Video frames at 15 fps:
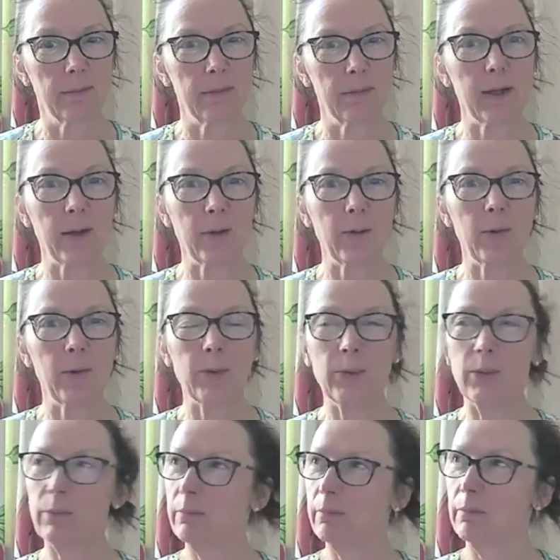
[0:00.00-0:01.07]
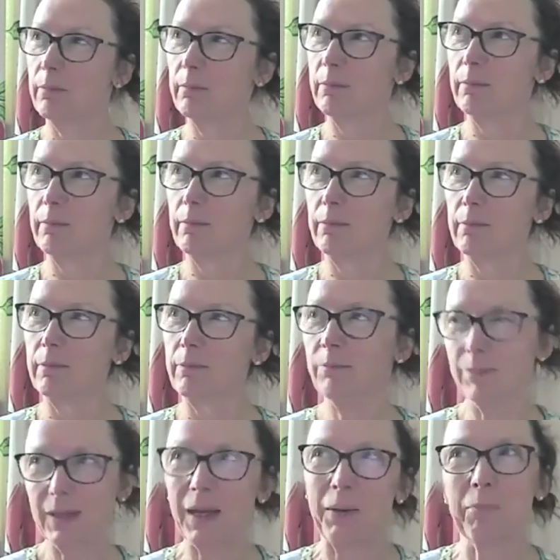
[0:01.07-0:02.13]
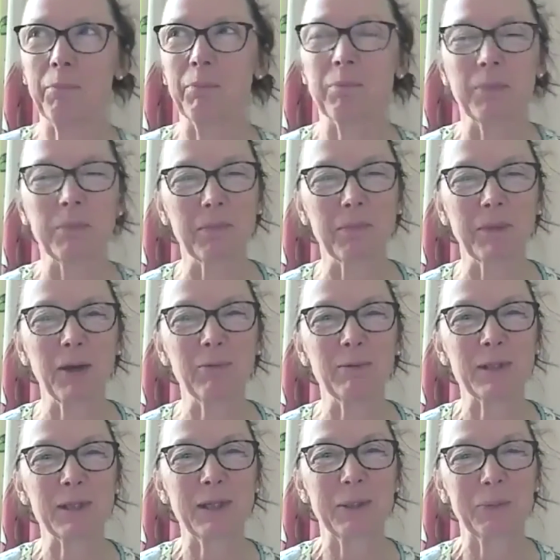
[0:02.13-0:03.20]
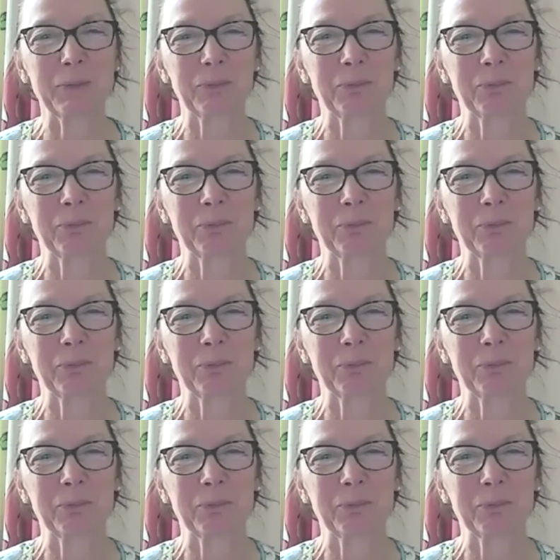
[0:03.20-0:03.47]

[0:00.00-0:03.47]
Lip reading: Now, yeah, over to you.